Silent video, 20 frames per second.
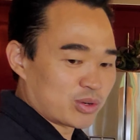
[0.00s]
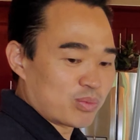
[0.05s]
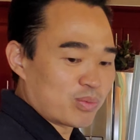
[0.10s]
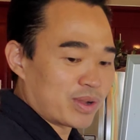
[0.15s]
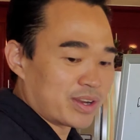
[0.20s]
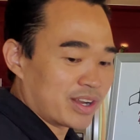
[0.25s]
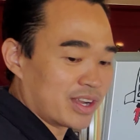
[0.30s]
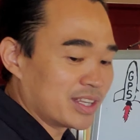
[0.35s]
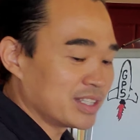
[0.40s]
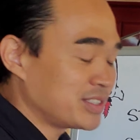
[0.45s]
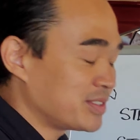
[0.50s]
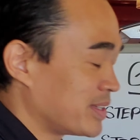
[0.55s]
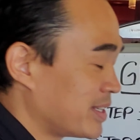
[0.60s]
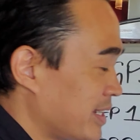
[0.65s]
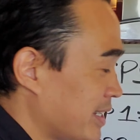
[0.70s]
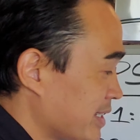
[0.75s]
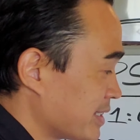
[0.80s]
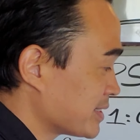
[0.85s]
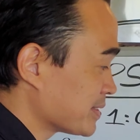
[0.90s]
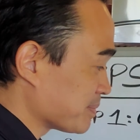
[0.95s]
100
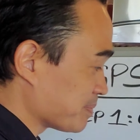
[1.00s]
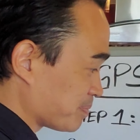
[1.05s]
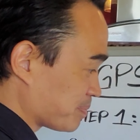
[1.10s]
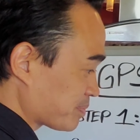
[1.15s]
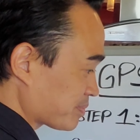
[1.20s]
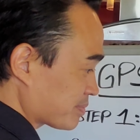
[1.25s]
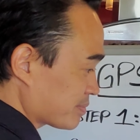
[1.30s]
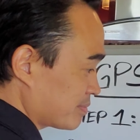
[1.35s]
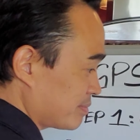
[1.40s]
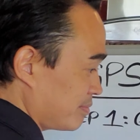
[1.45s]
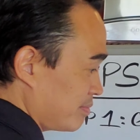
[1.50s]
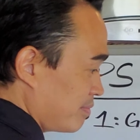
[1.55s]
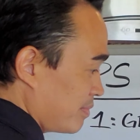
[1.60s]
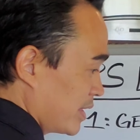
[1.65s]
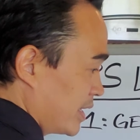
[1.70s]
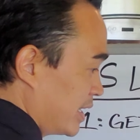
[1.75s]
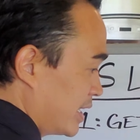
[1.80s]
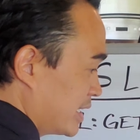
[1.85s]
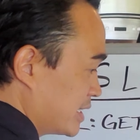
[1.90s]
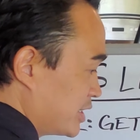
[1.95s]

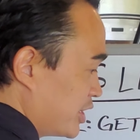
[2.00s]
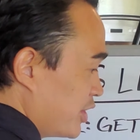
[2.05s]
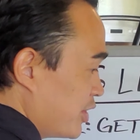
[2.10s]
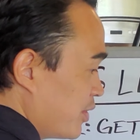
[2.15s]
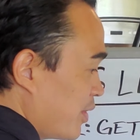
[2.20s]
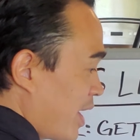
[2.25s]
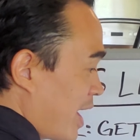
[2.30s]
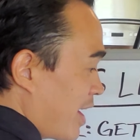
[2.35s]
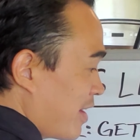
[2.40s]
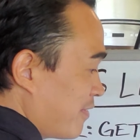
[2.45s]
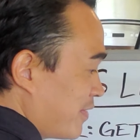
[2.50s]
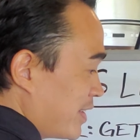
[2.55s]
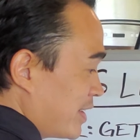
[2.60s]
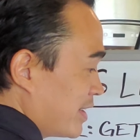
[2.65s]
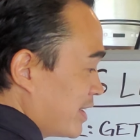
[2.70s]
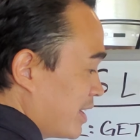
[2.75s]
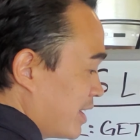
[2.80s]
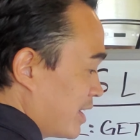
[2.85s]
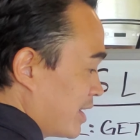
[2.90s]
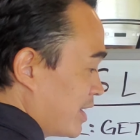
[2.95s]
is you having